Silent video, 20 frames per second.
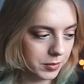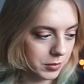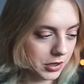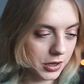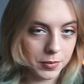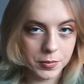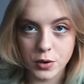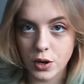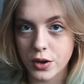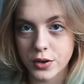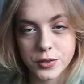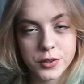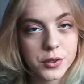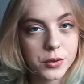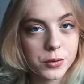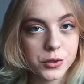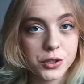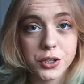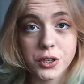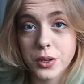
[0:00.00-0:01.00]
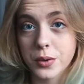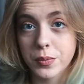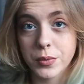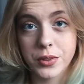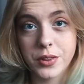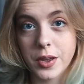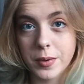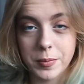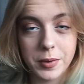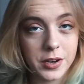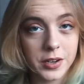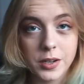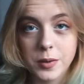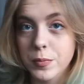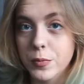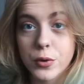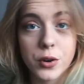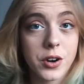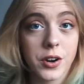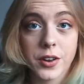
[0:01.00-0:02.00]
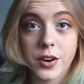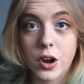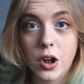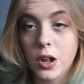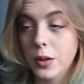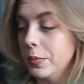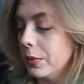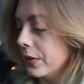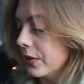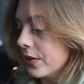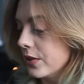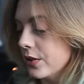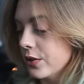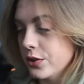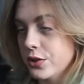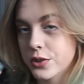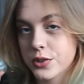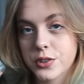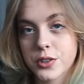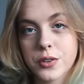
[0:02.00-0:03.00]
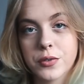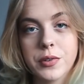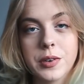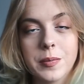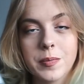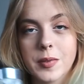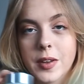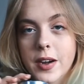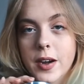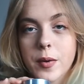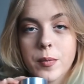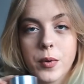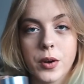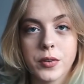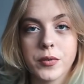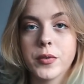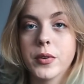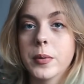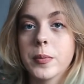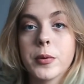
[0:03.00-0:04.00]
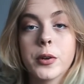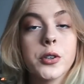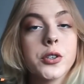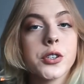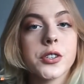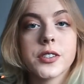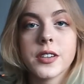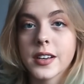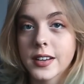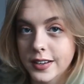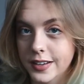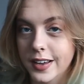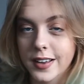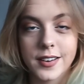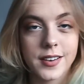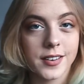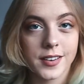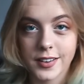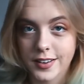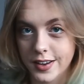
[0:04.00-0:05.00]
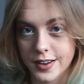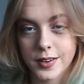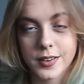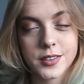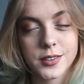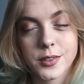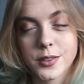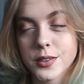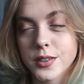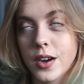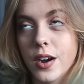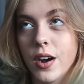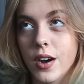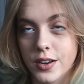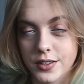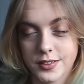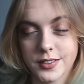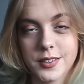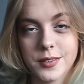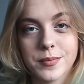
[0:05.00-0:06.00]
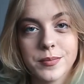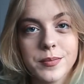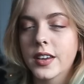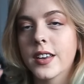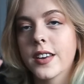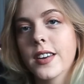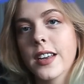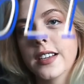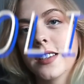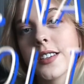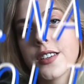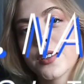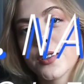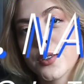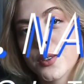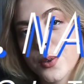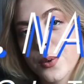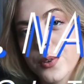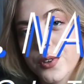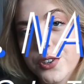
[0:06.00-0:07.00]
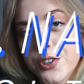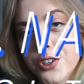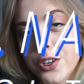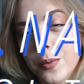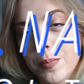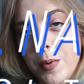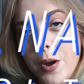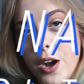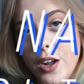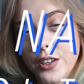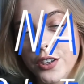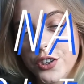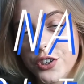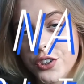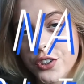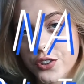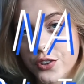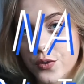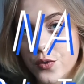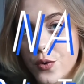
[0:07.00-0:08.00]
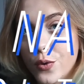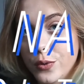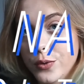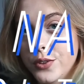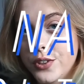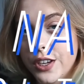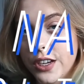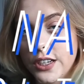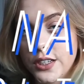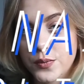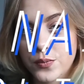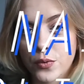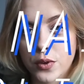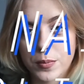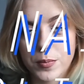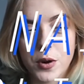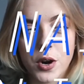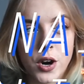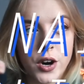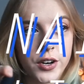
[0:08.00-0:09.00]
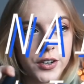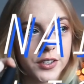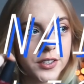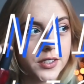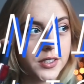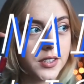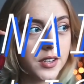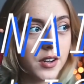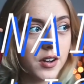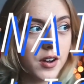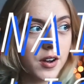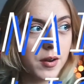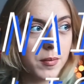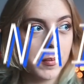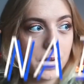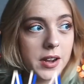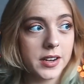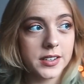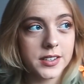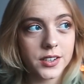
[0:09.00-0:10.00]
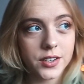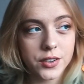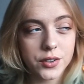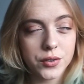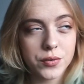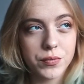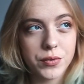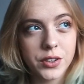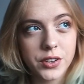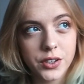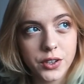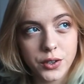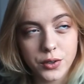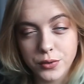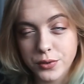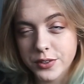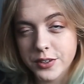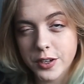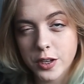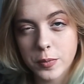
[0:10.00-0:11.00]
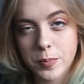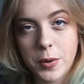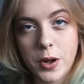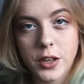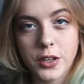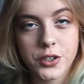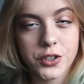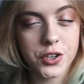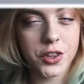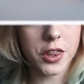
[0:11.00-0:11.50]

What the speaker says: I mean, I'm not associated with them anymore at all, but this is just a cream that I want to repurchase again and again because it's awesome. Kinetic Solar Gel Polish and Cold Days Warm Hearts. I didn't really use nail polish